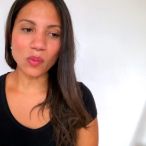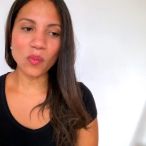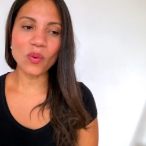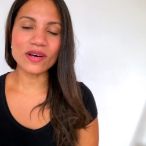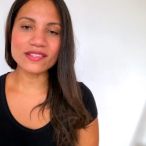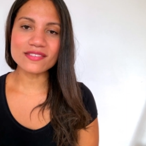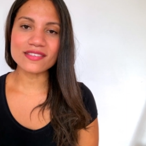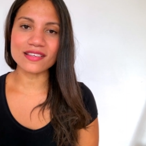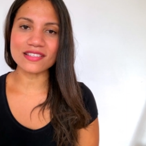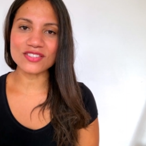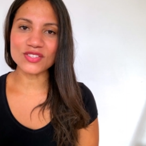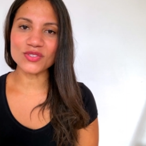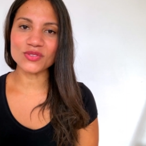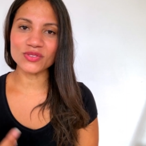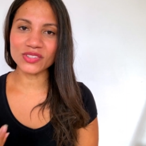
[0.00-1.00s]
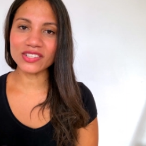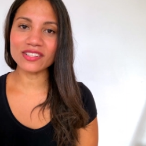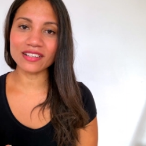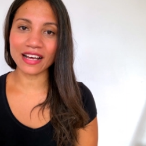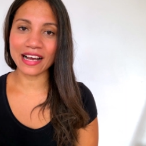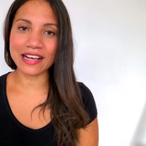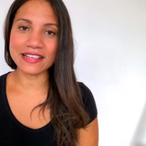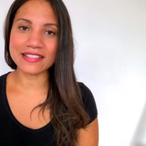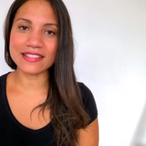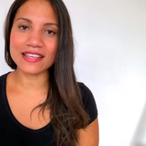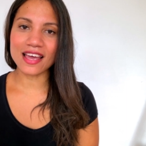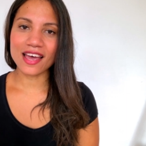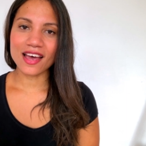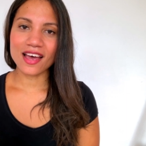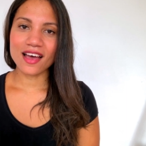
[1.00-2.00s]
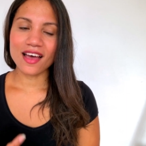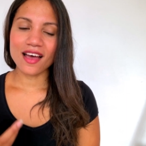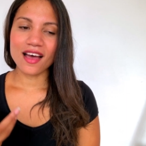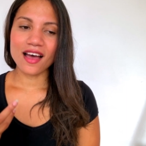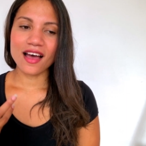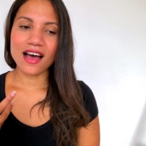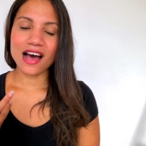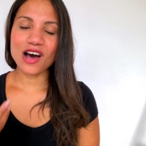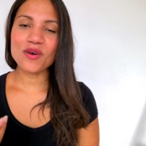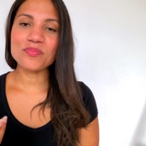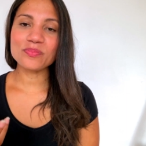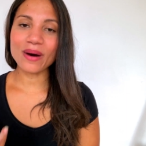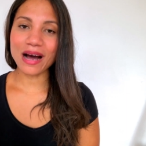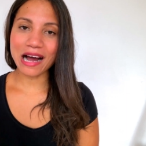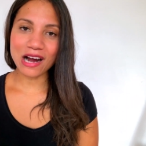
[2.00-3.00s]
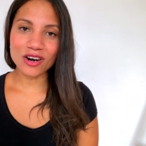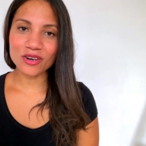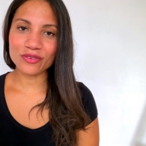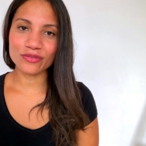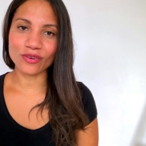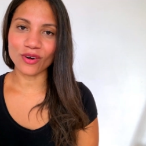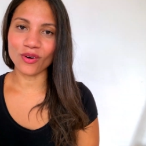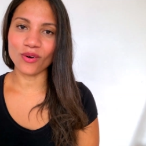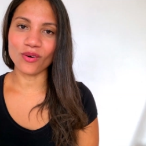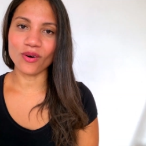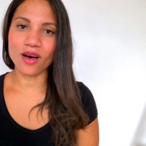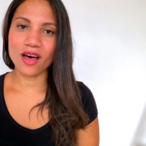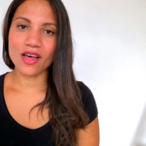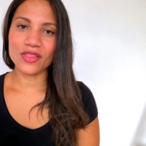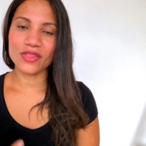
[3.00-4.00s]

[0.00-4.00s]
wants us to realize how powerful